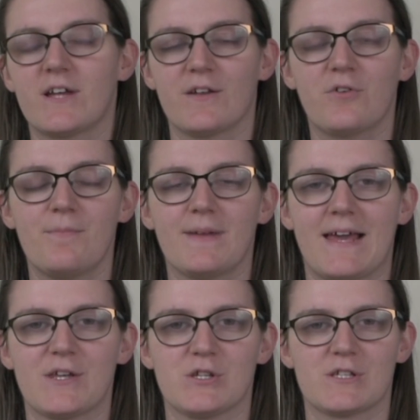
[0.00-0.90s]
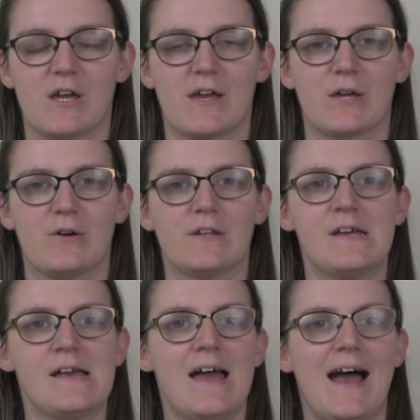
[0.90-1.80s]
kind of complications going on,
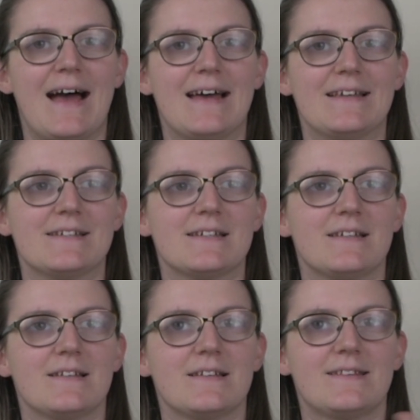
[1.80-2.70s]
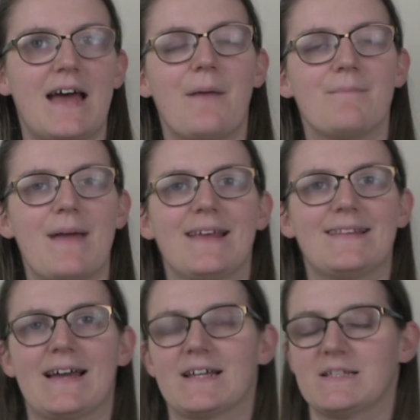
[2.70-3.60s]
and that made
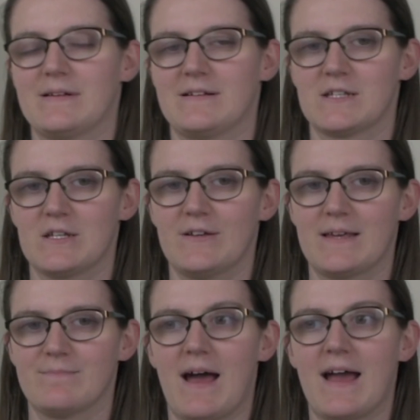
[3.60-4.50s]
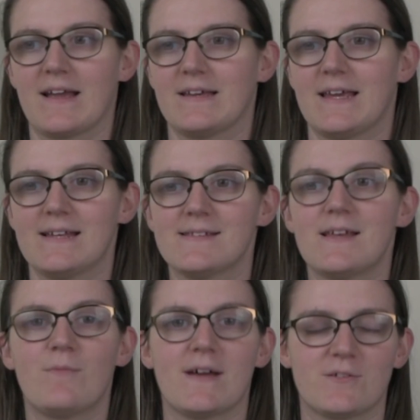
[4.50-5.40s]
that experience, looking back, in
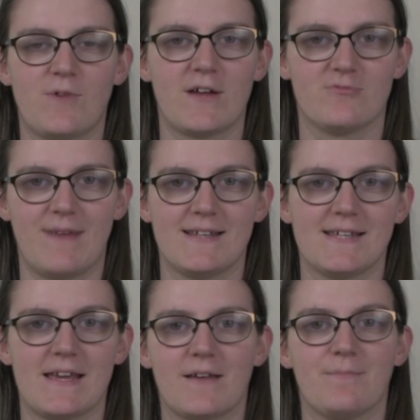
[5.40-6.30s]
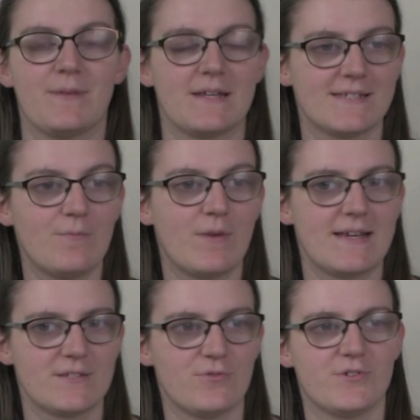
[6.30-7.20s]
some ways quite dramatic, but in some
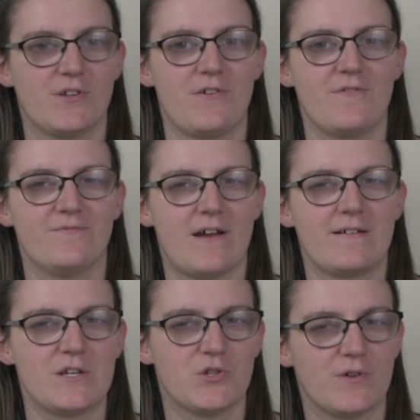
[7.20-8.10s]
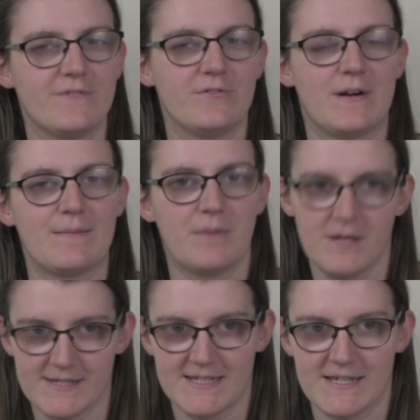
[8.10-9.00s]
ways also very joyful and
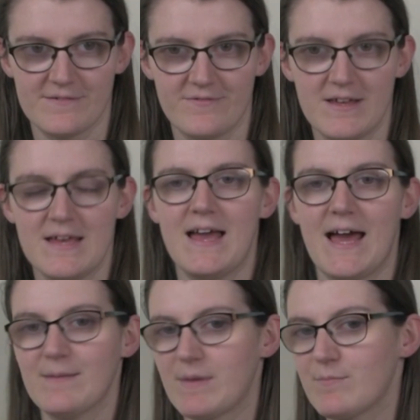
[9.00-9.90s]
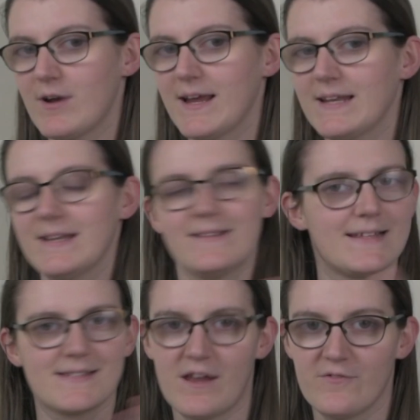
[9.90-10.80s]
positive. And in my brain
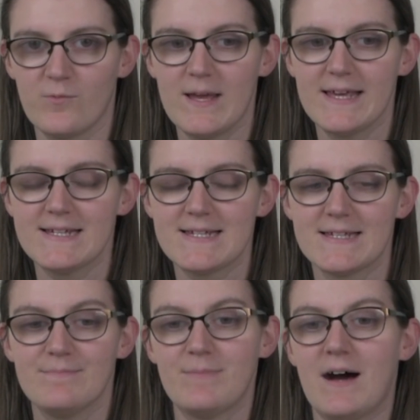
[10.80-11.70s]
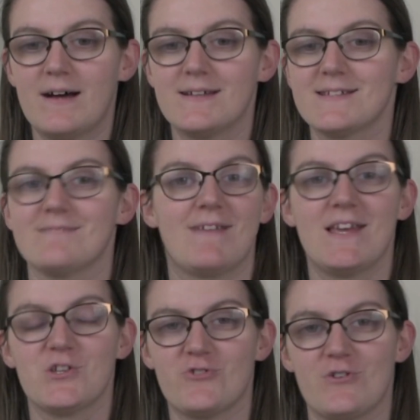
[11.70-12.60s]
that's kind of weird, but
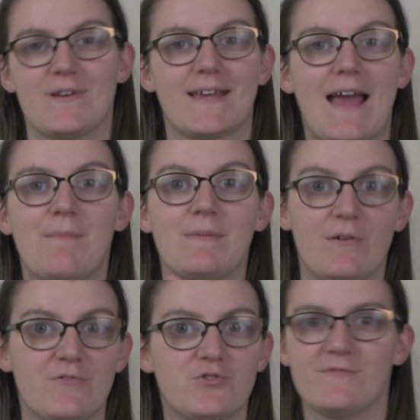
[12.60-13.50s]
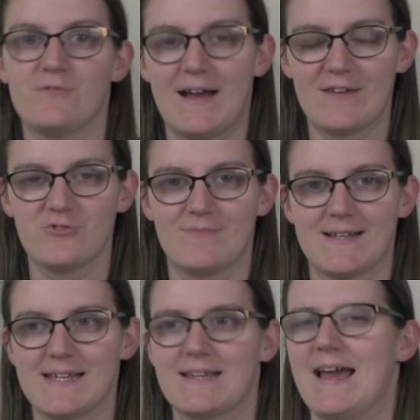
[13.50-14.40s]
it's true, it can be both joyful and
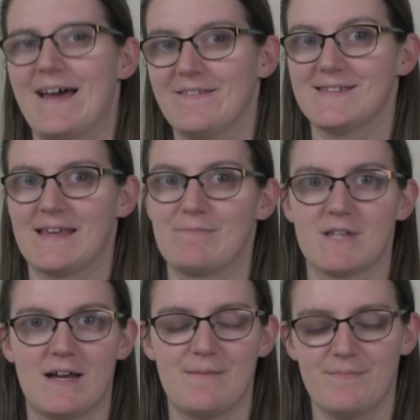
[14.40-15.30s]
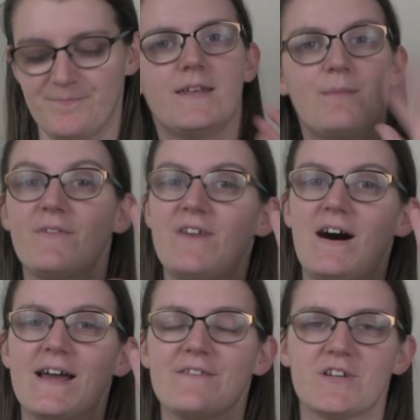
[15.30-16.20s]
traumatic at the same time. Number
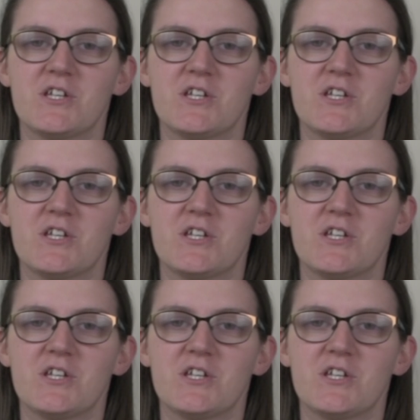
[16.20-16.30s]
5,